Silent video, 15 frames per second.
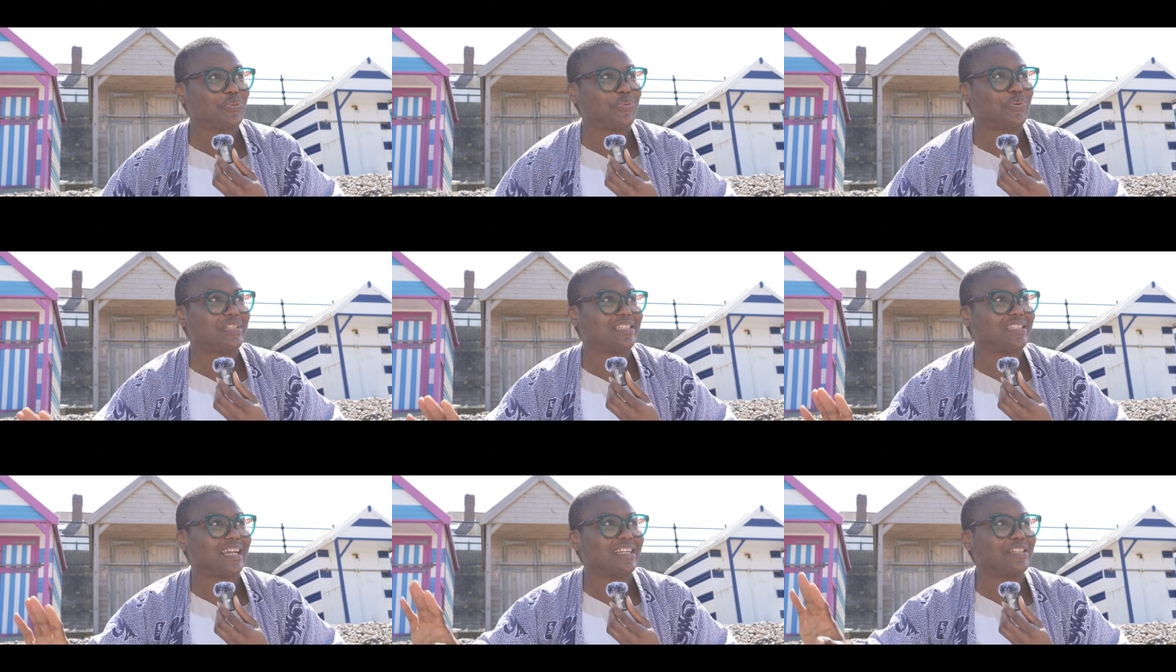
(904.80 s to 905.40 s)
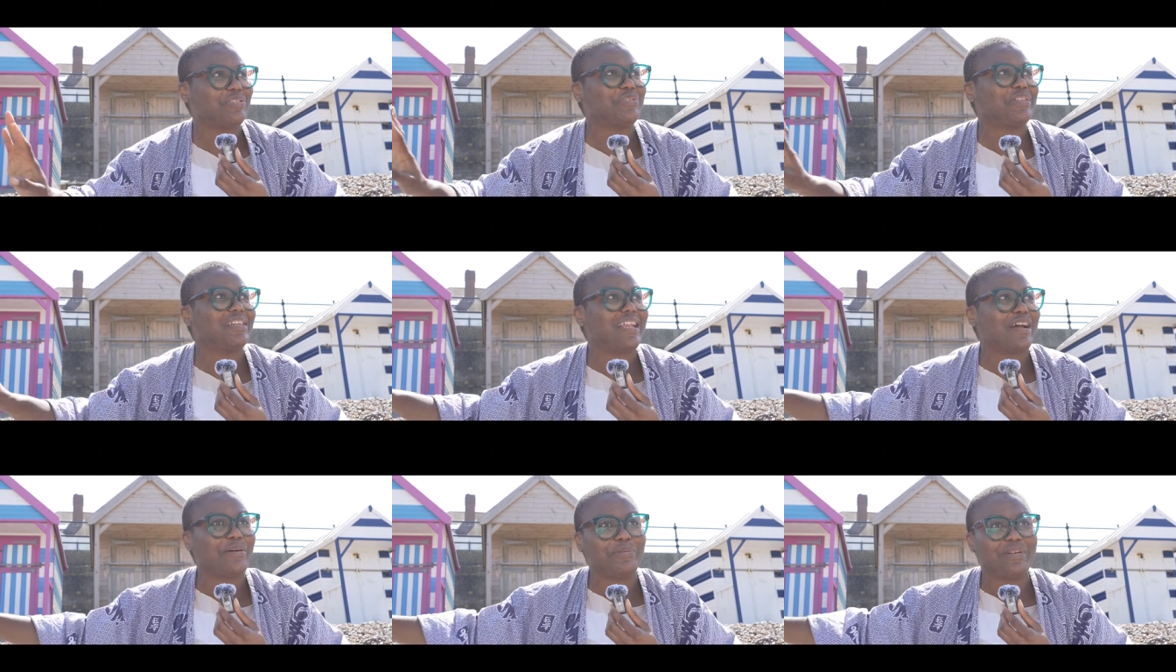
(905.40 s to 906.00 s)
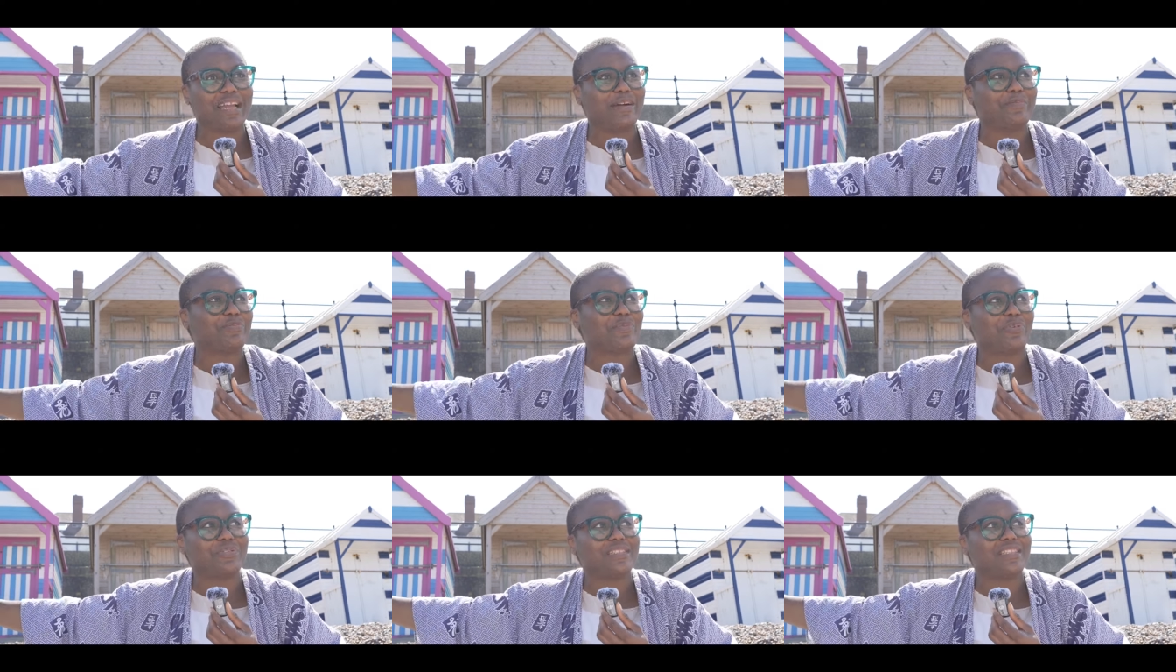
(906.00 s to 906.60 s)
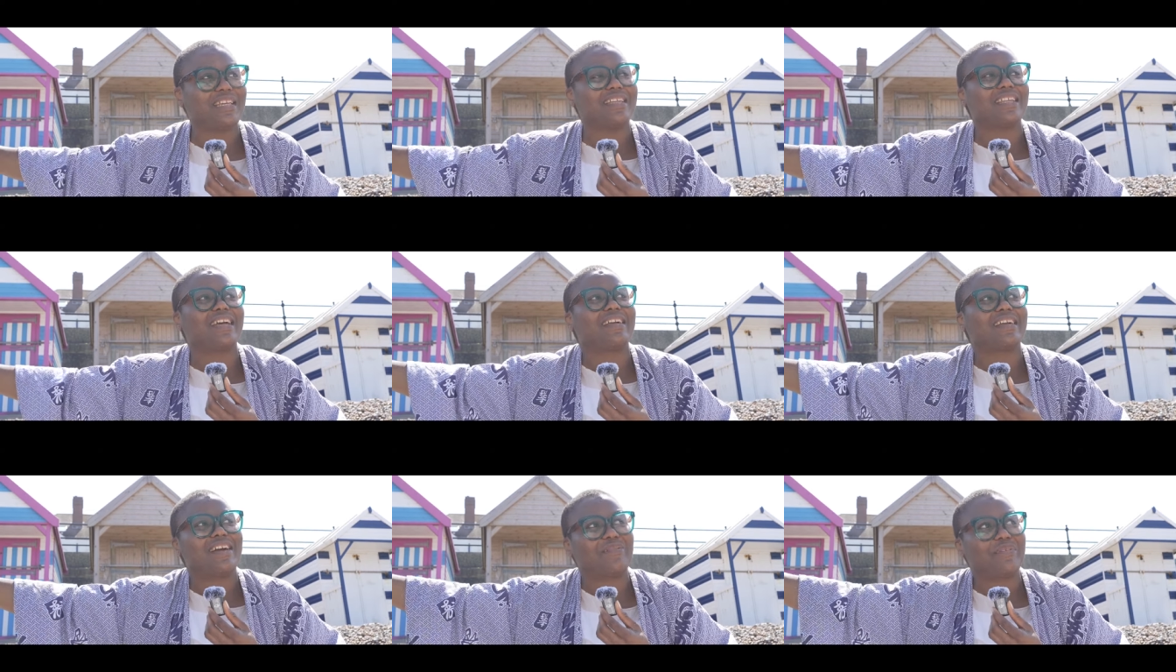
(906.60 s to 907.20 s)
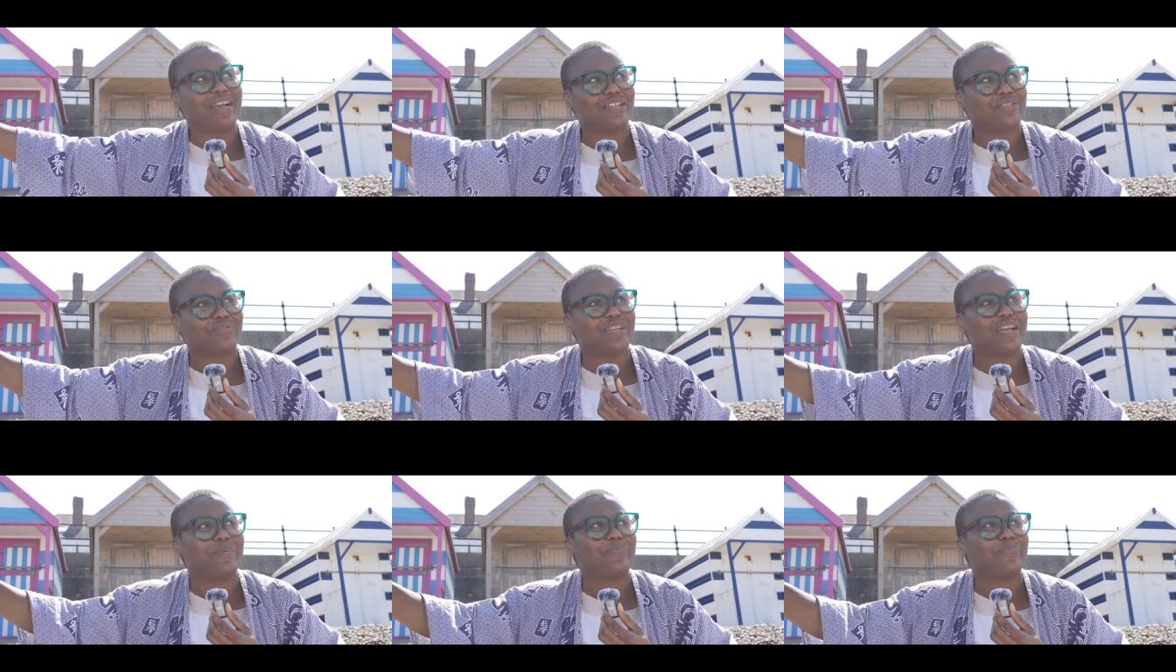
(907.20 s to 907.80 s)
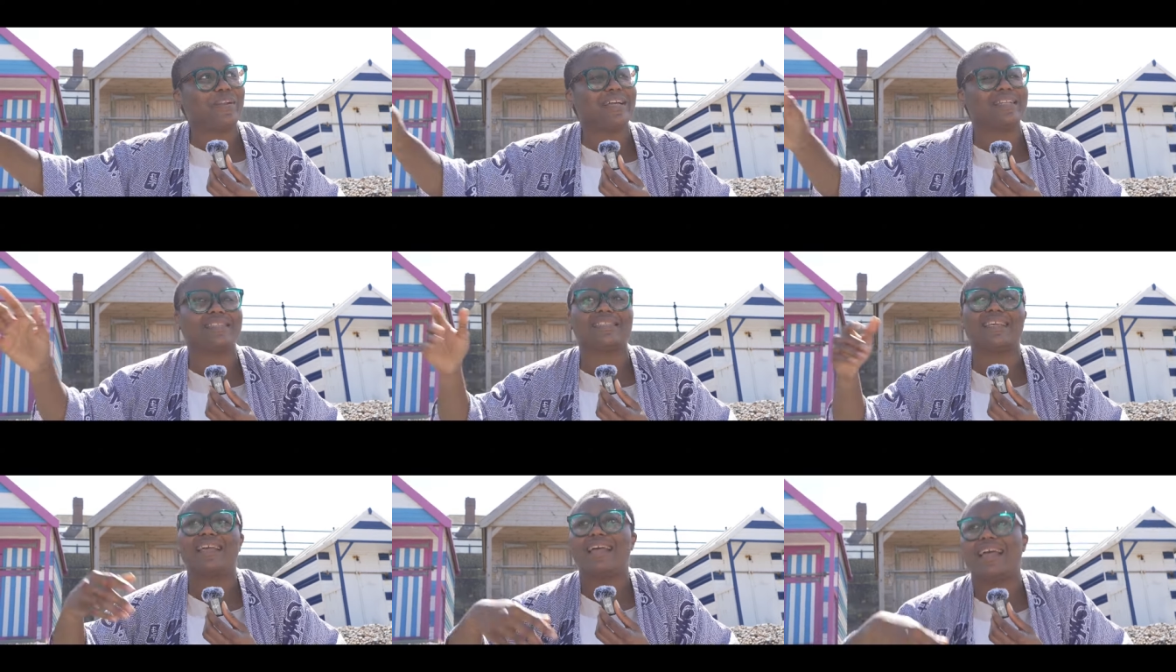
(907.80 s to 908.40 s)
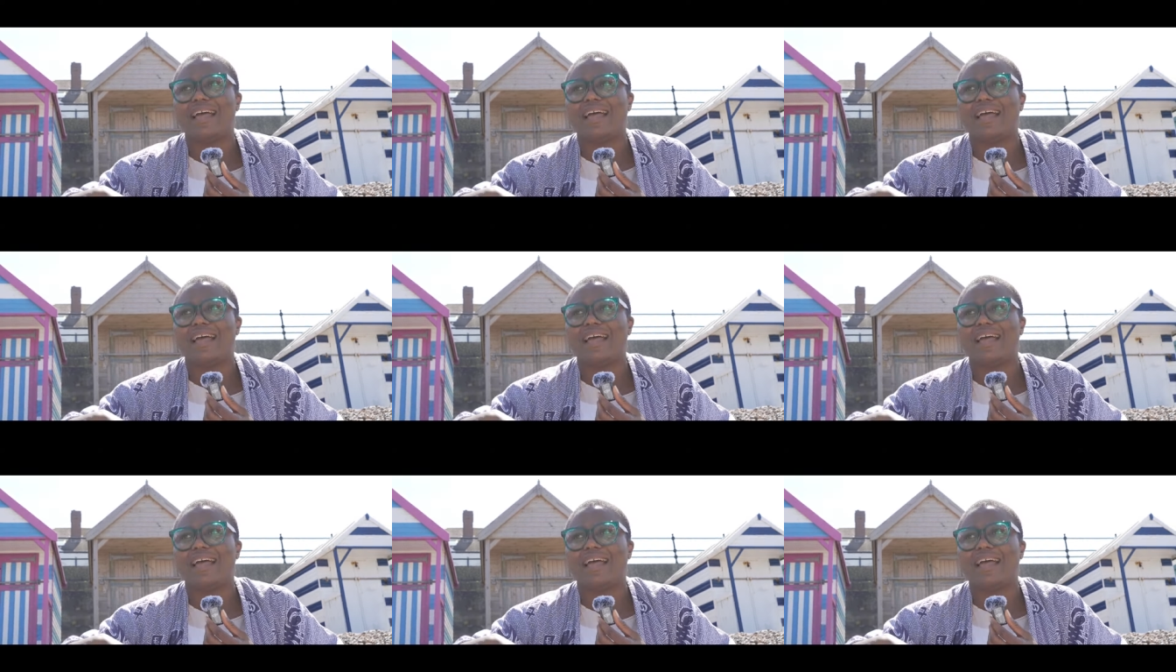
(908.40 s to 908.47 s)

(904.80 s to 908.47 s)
go inside. So they are concerned. They are carrying her to the ambulance.